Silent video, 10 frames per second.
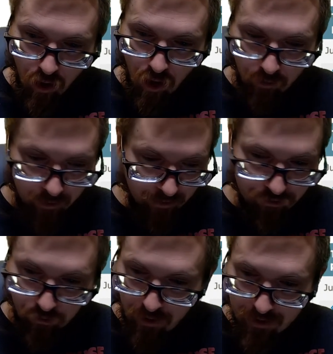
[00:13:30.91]
All right, guys,
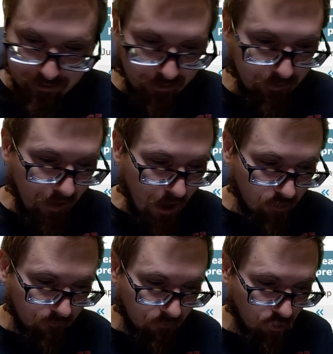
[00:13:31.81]
so that's
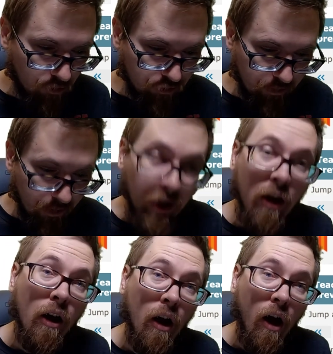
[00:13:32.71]
that for
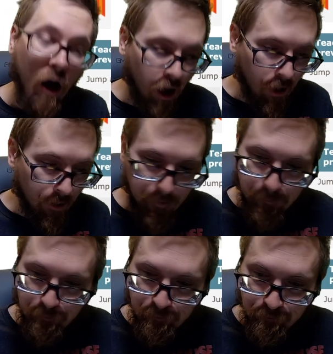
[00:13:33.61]
today. Well,